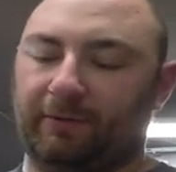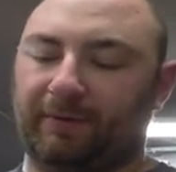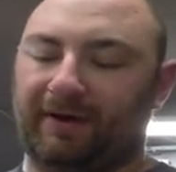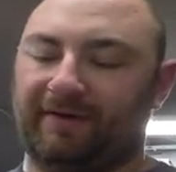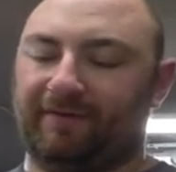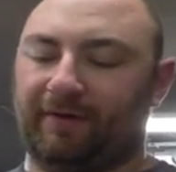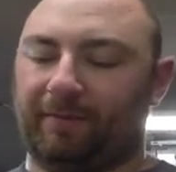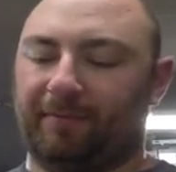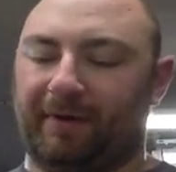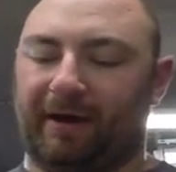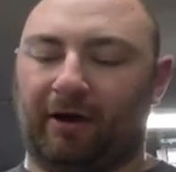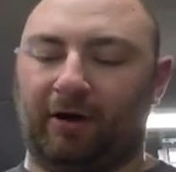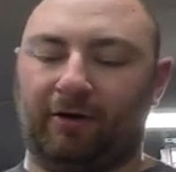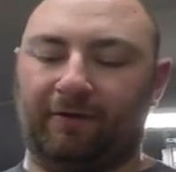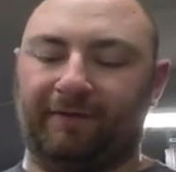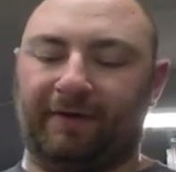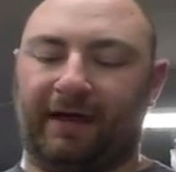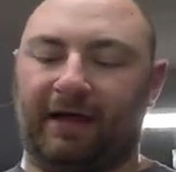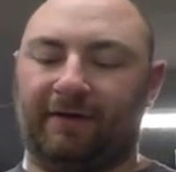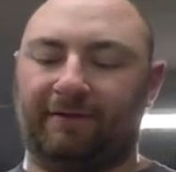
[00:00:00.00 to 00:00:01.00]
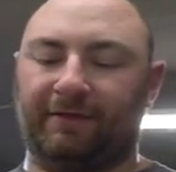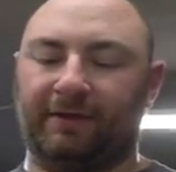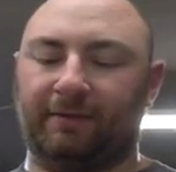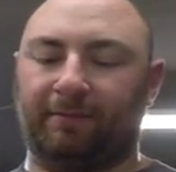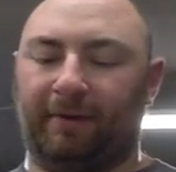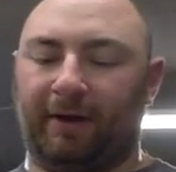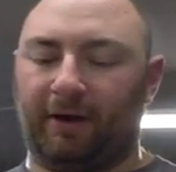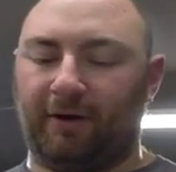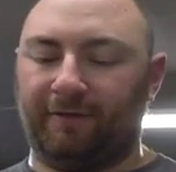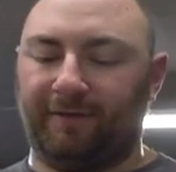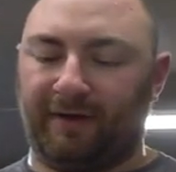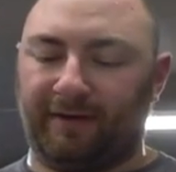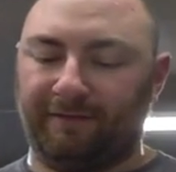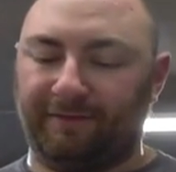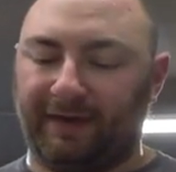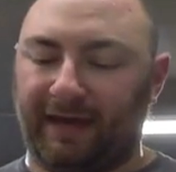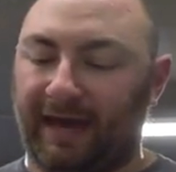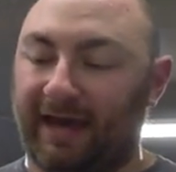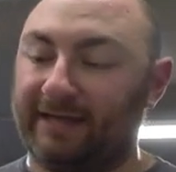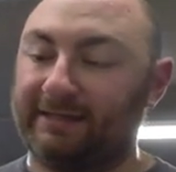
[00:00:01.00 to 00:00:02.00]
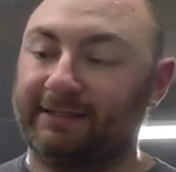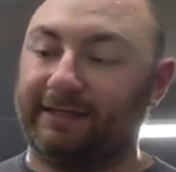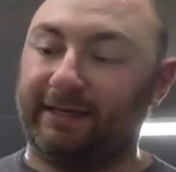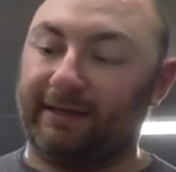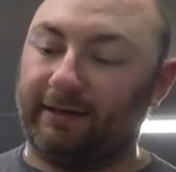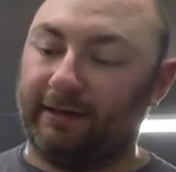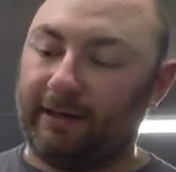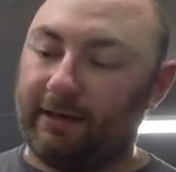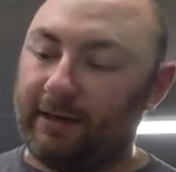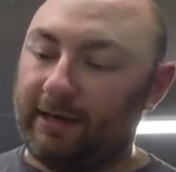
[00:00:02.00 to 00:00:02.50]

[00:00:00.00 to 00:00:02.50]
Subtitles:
We have our power valve and the power valve gasket.